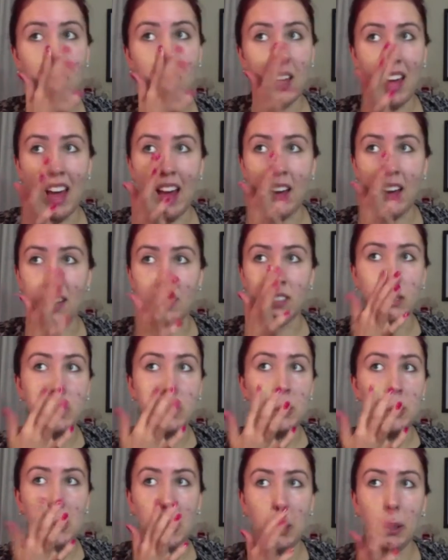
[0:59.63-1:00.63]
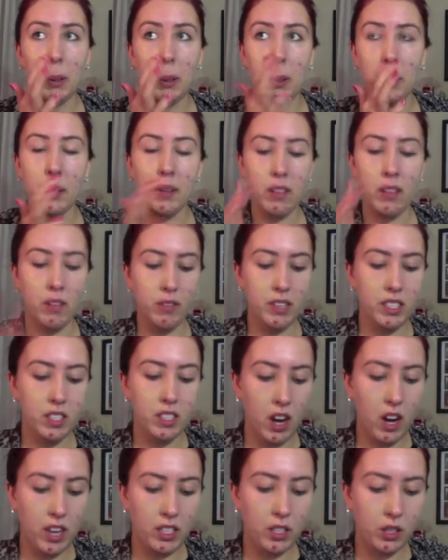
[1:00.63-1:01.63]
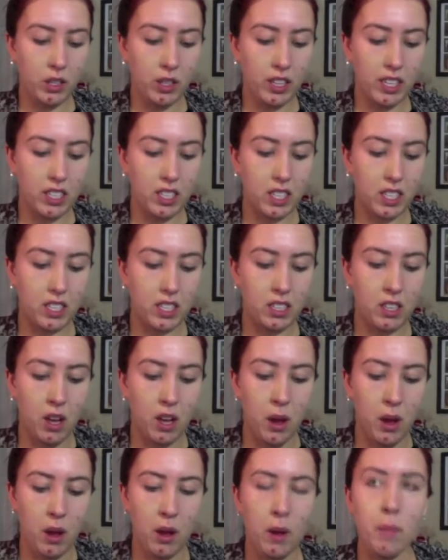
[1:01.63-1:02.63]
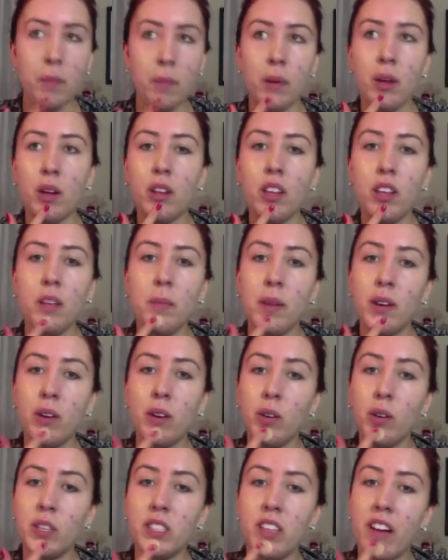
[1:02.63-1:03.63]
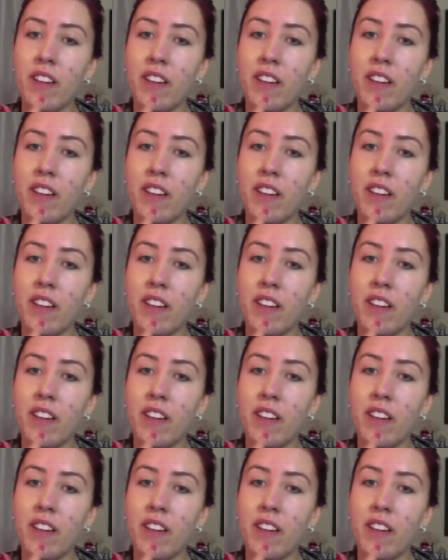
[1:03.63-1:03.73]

As so. The reason I do this is purely because a